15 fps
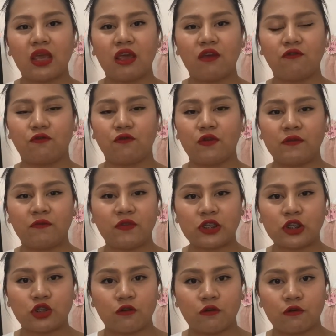If
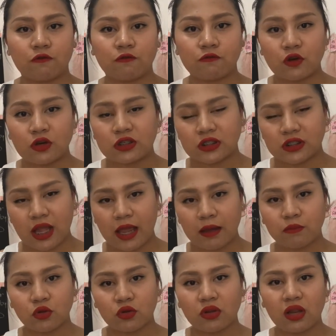it's your first
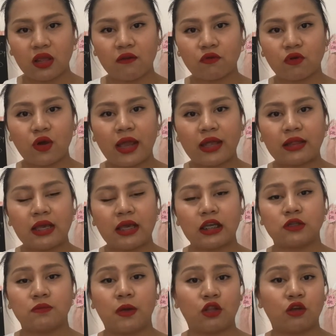time to deliver, I think
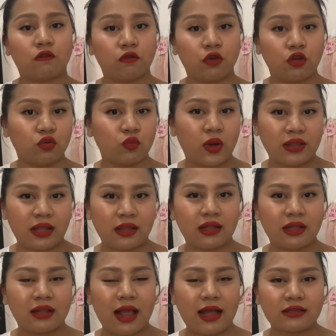it's better for you to attend
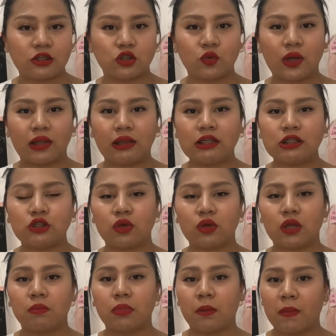the classes so at least you
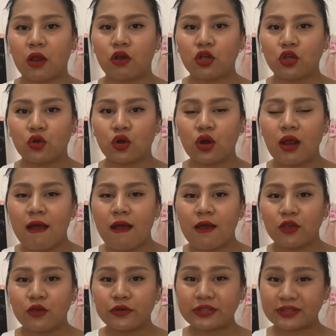can prepare
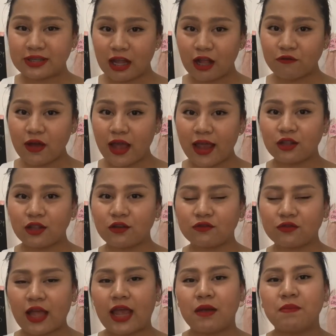yourself ahead of
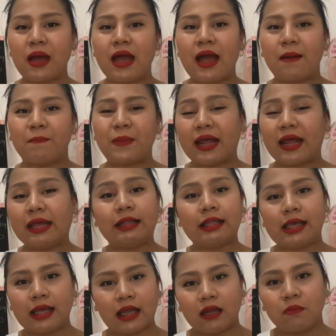time para
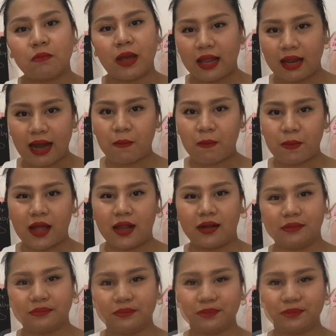hindi ka rin mahirapan.